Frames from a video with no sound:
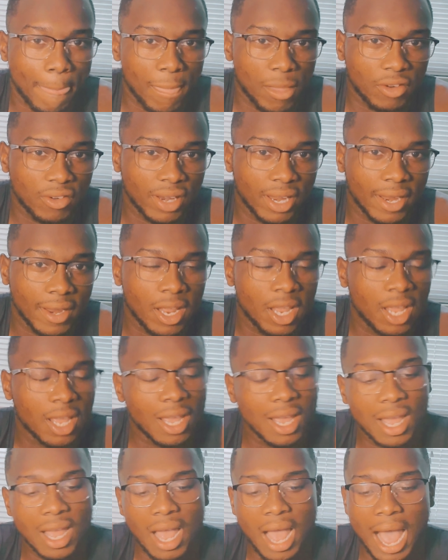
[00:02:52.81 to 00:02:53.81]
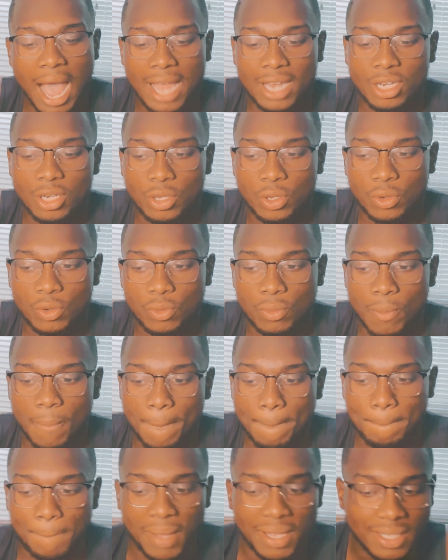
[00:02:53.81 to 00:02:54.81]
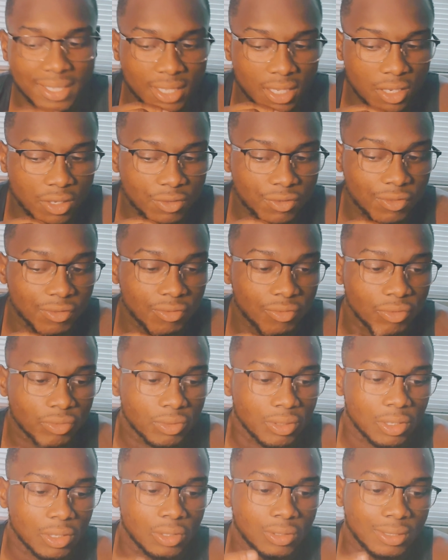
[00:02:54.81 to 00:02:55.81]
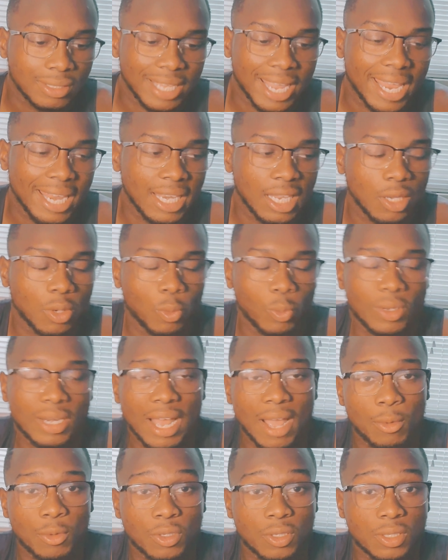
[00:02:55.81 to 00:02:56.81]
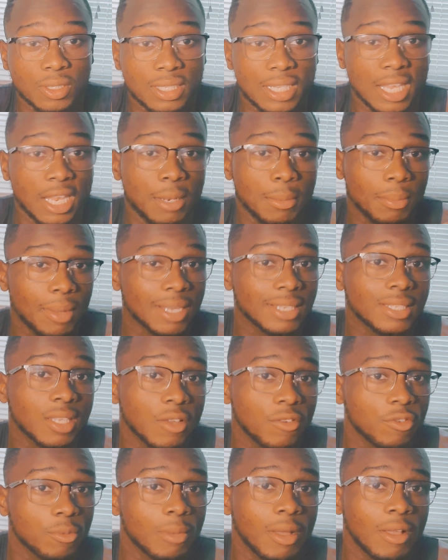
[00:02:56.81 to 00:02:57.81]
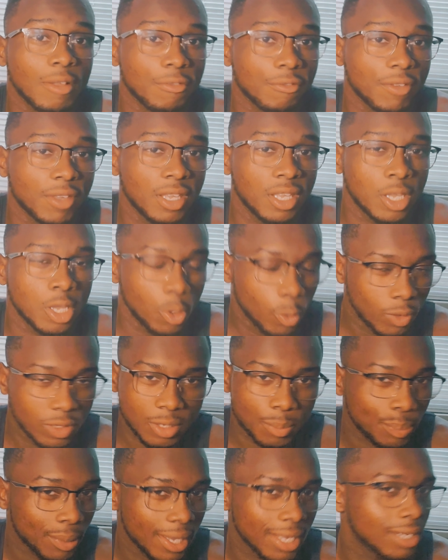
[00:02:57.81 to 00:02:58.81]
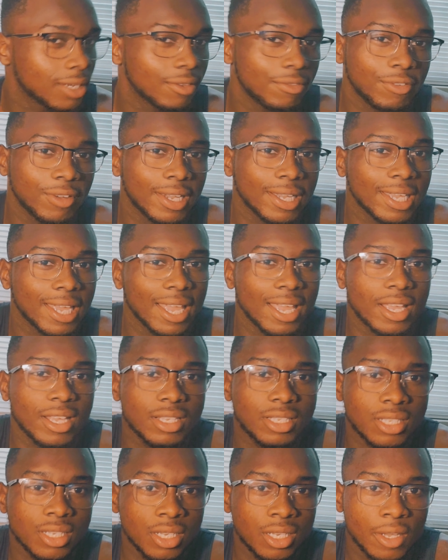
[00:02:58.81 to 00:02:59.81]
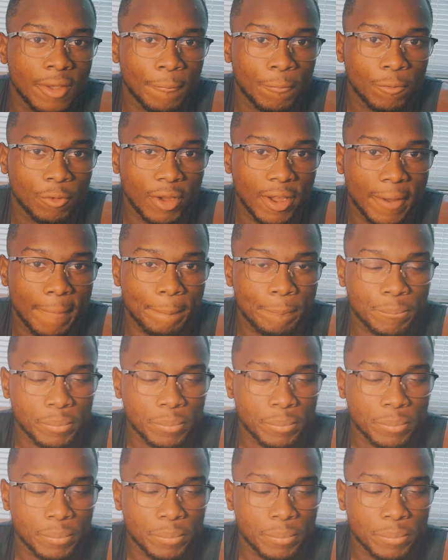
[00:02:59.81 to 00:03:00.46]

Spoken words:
All right, I know myself. Dating when I was getting myself on my feet was a pain in the fucking ass, right?